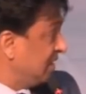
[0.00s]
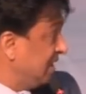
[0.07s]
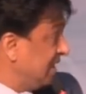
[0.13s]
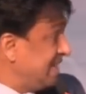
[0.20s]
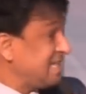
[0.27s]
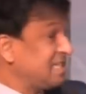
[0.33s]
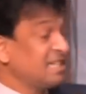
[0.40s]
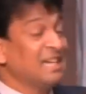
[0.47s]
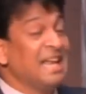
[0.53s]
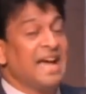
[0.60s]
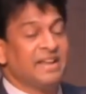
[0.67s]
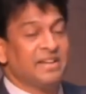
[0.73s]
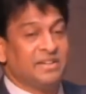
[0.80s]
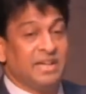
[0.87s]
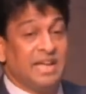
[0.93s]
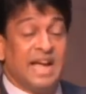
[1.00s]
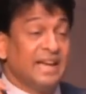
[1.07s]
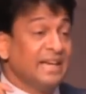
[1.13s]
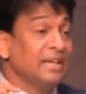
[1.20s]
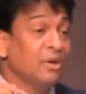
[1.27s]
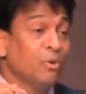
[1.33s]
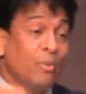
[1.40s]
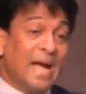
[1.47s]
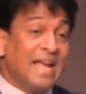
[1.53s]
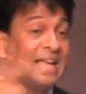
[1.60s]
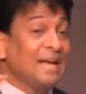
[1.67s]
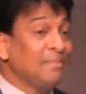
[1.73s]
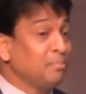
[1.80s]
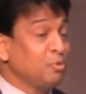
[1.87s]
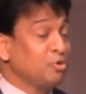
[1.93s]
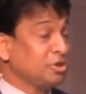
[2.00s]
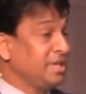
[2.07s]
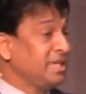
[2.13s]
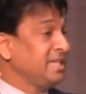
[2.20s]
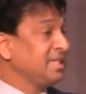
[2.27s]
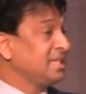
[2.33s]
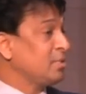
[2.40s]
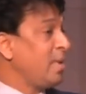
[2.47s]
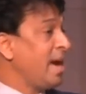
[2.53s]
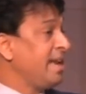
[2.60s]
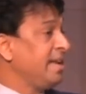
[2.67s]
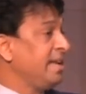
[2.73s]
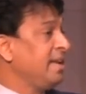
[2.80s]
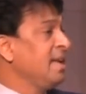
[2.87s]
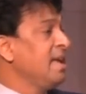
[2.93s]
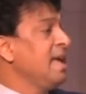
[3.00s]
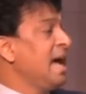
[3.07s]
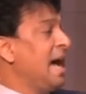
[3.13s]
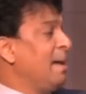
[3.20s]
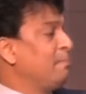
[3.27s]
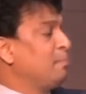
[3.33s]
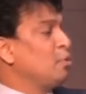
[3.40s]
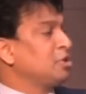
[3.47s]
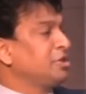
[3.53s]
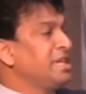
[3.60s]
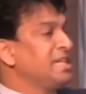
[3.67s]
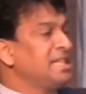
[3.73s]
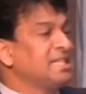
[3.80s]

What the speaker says: needs clarity. And why I'm posting this query? I'm posting